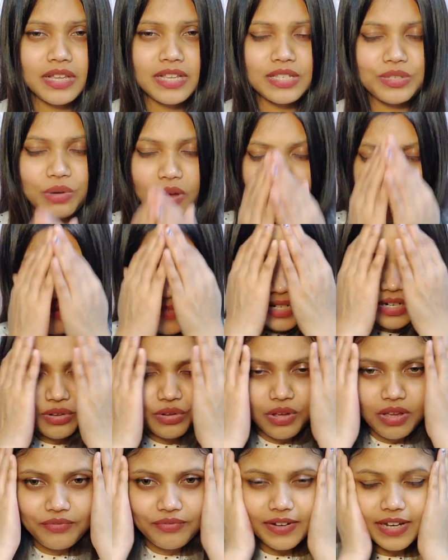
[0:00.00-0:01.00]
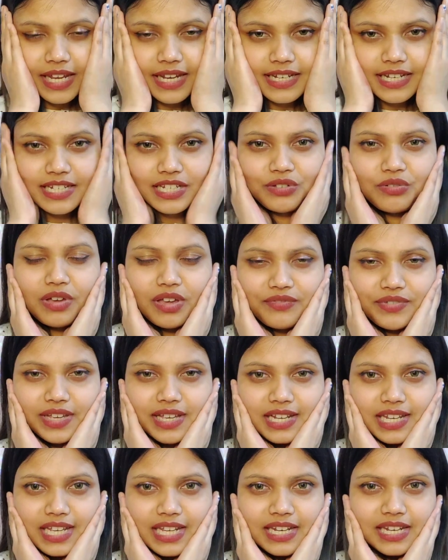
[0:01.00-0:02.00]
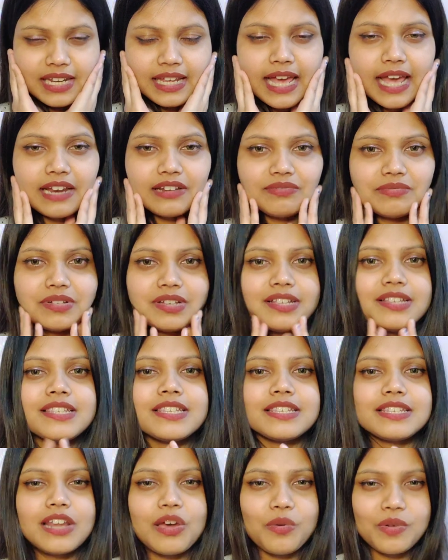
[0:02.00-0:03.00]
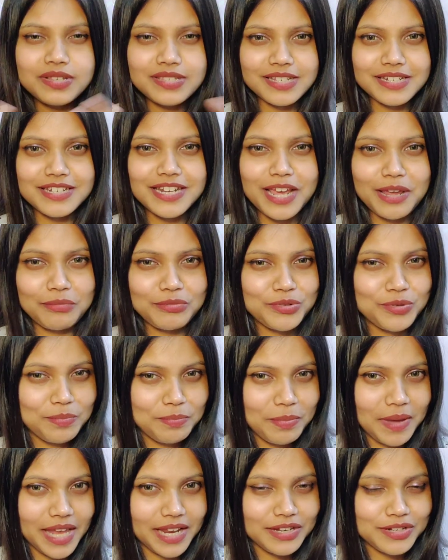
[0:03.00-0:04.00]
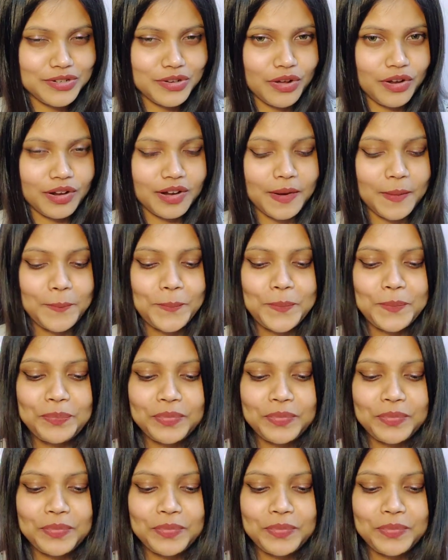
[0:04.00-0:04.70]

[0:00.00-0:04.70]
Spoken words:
So after you have cleaned and you have a clean canvas, now it's the time to paint on.